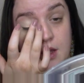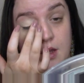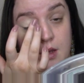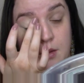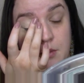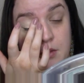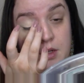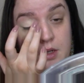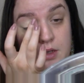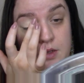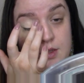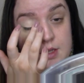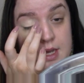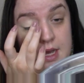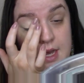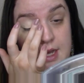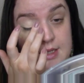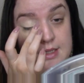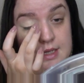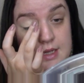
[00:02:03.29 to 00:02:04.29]
I'm gonna use it
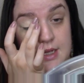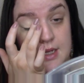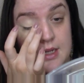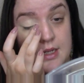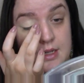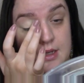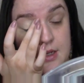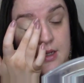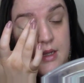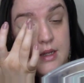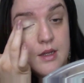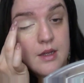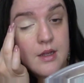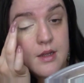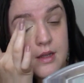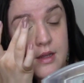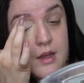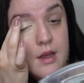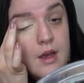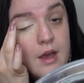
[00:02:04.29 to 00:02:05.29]
as a
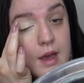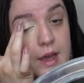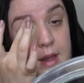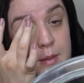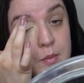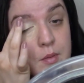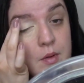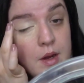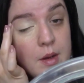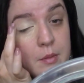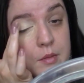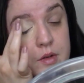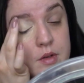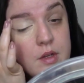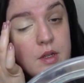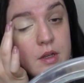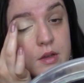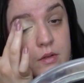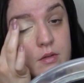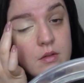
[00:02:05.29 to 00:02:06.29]
eye primer
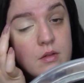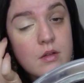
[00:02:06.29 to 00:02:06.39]
too.